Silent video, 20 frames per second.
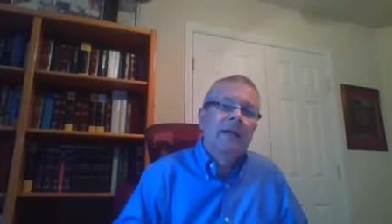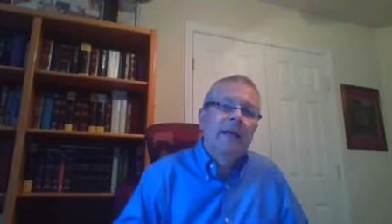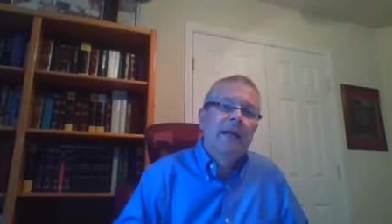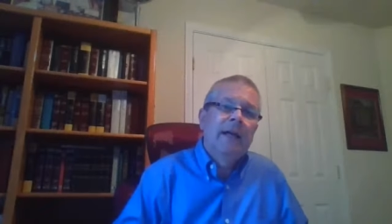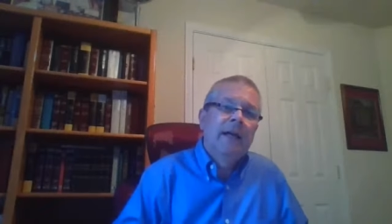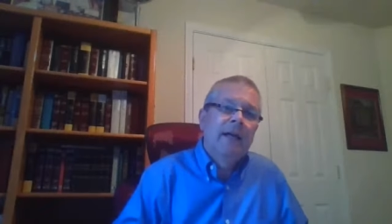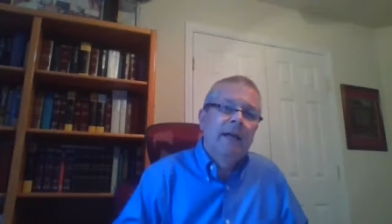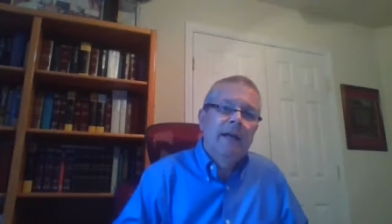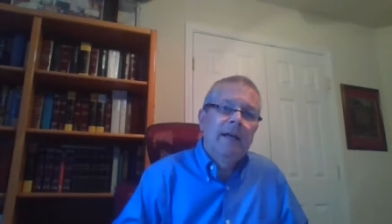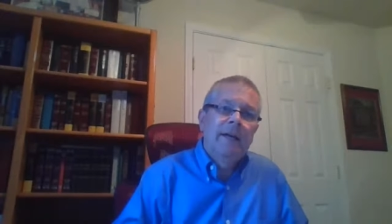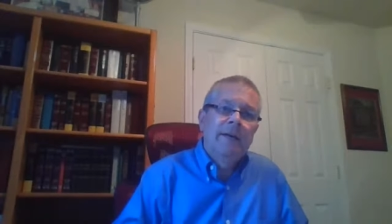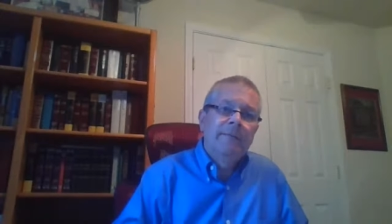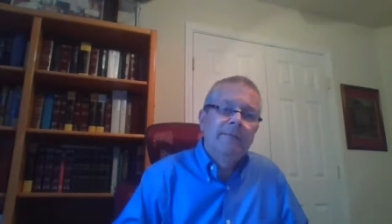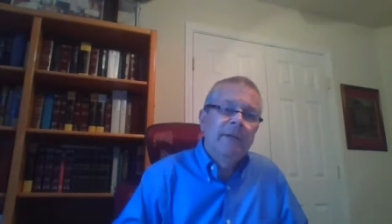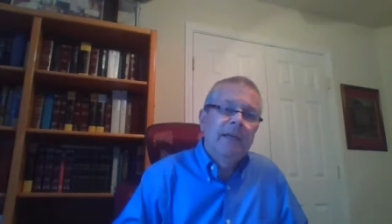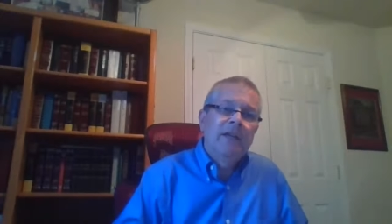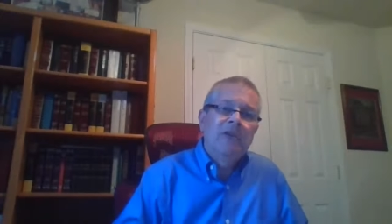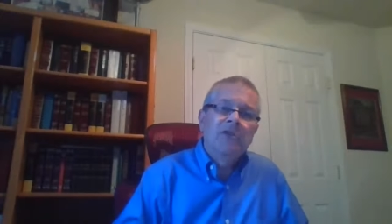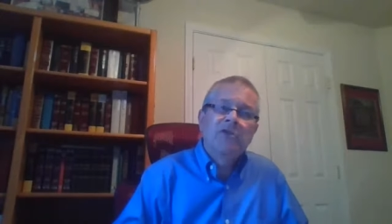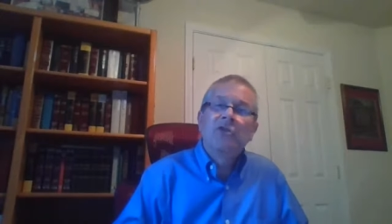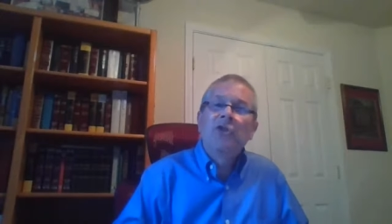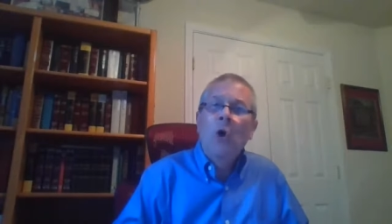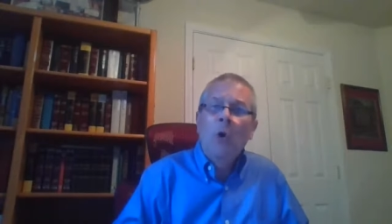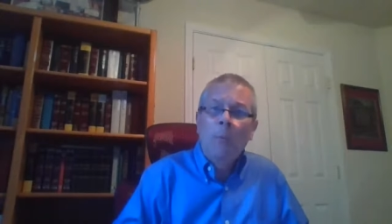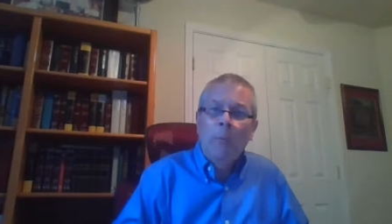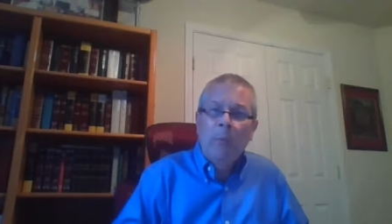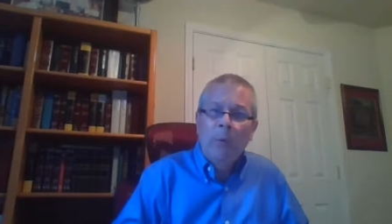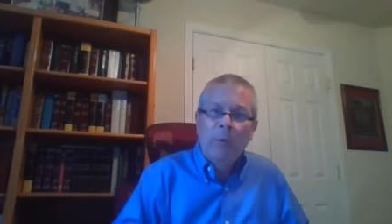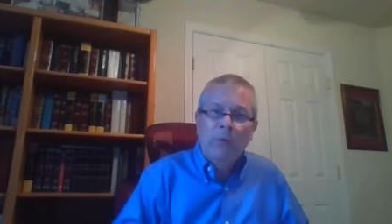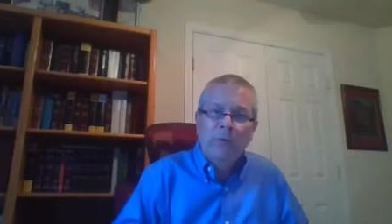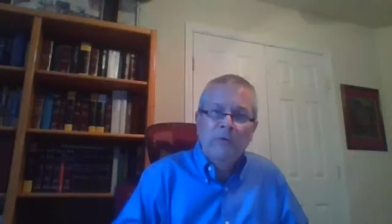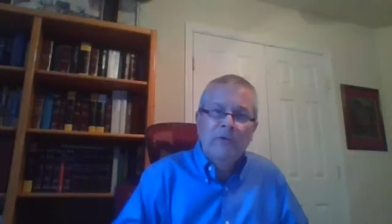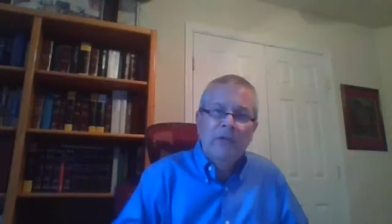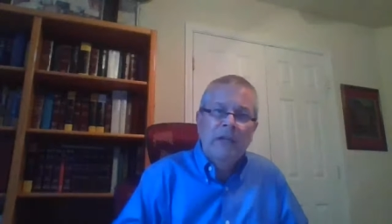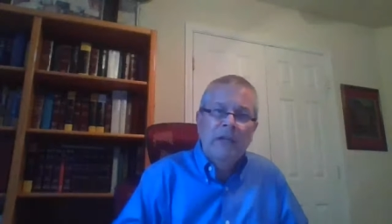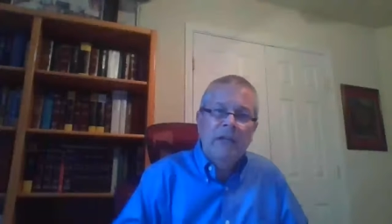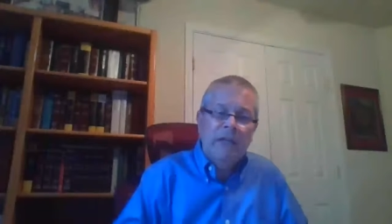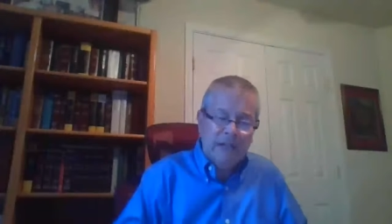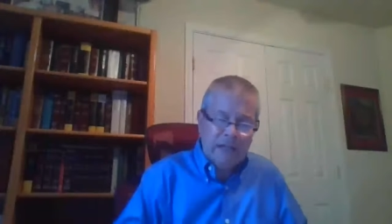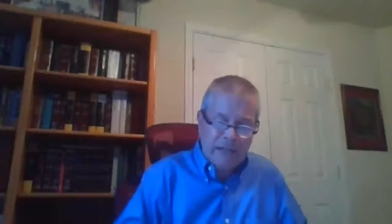nobles
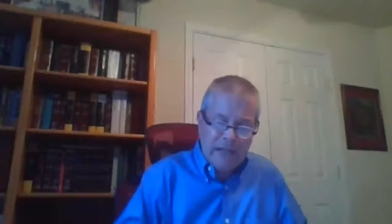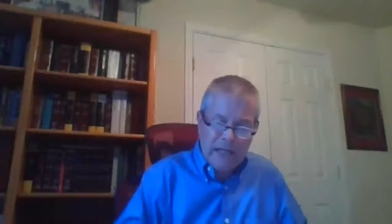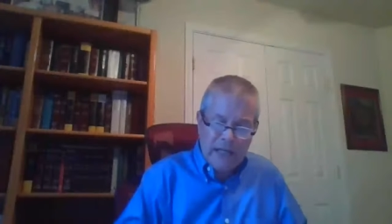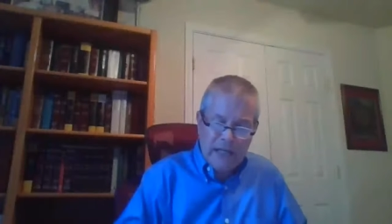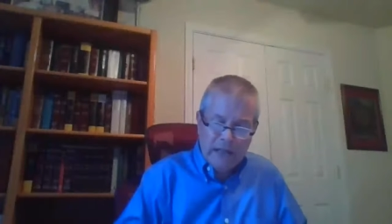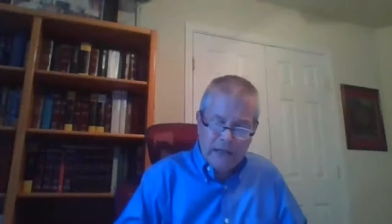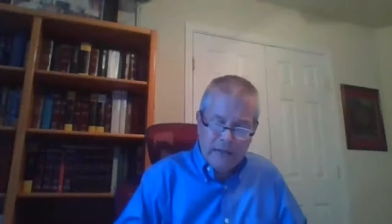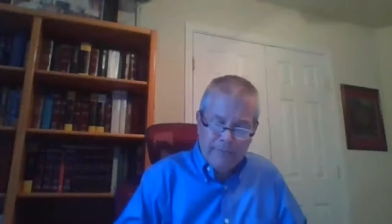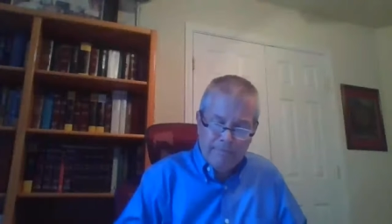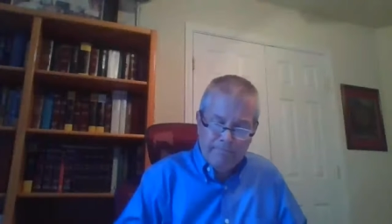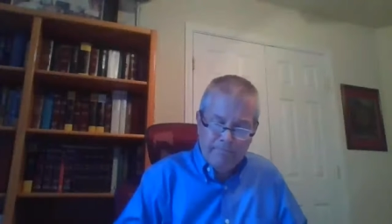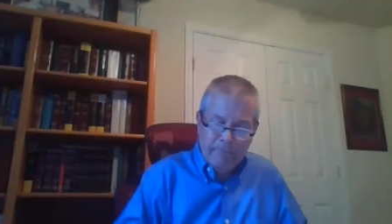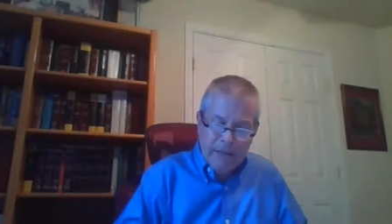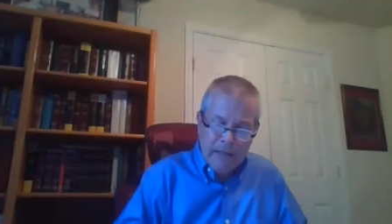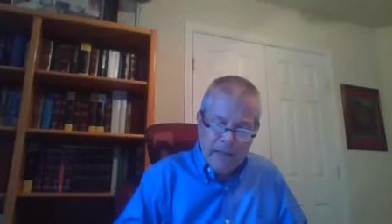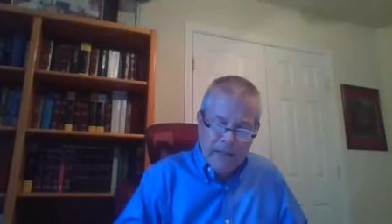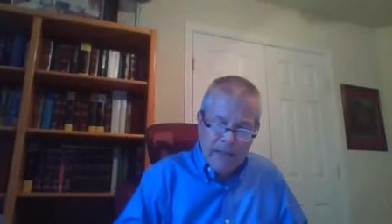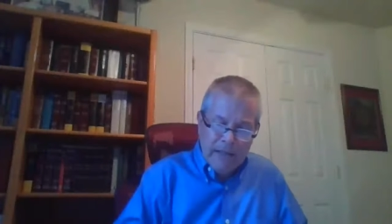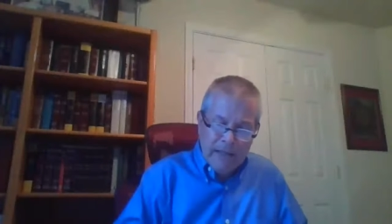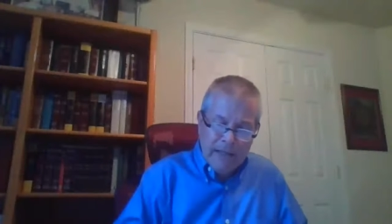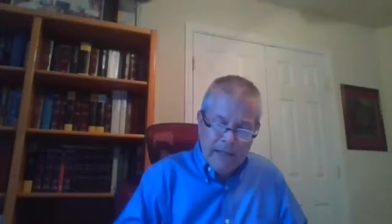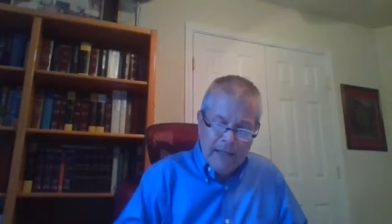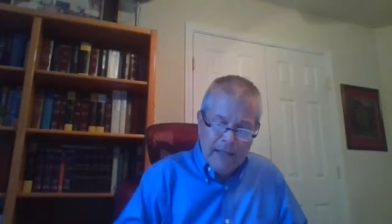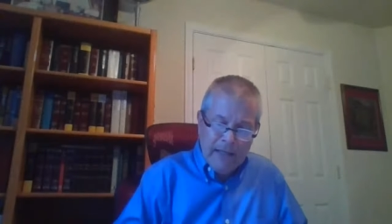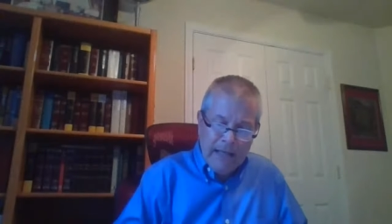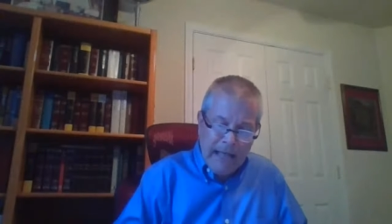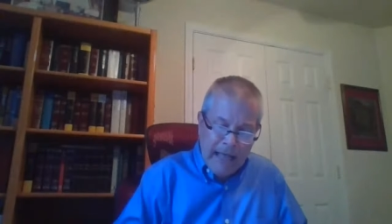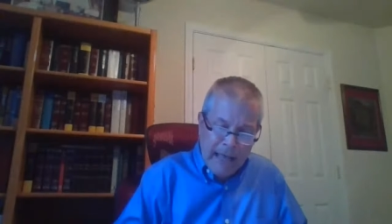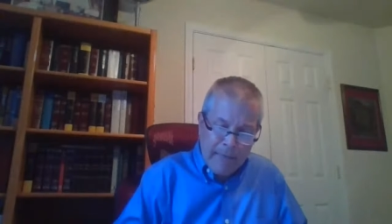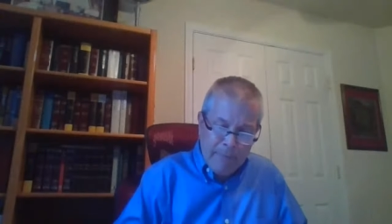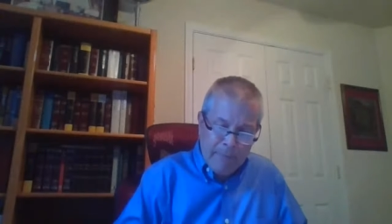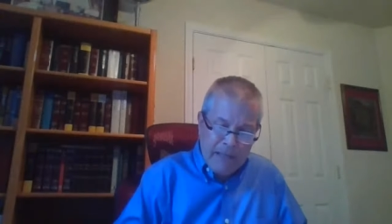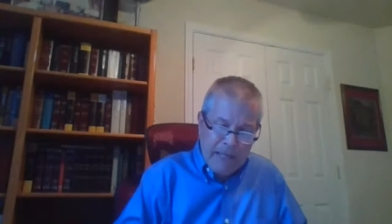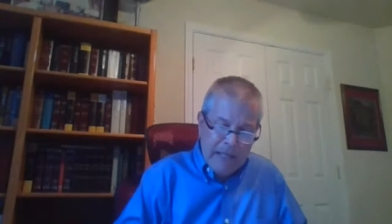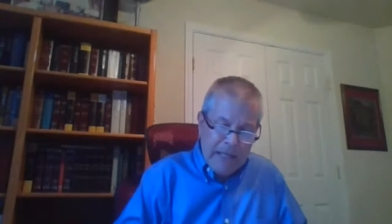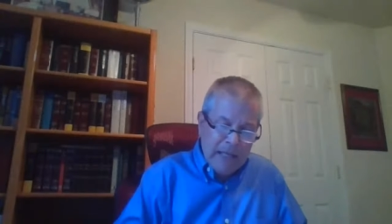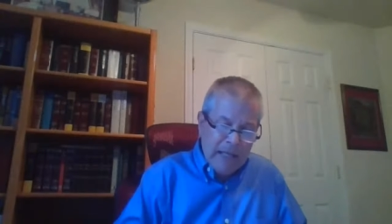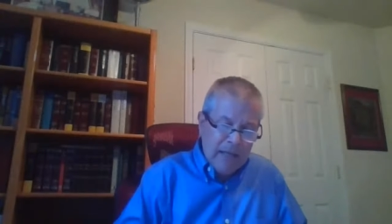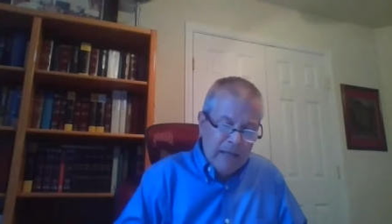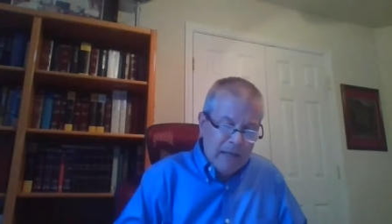in his kingdom
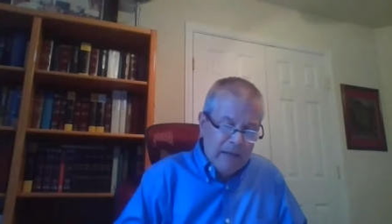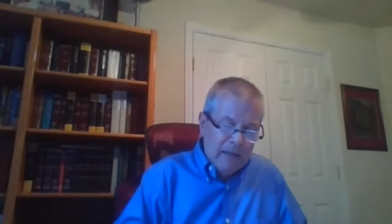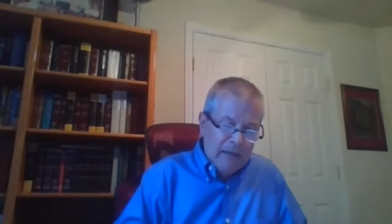happy,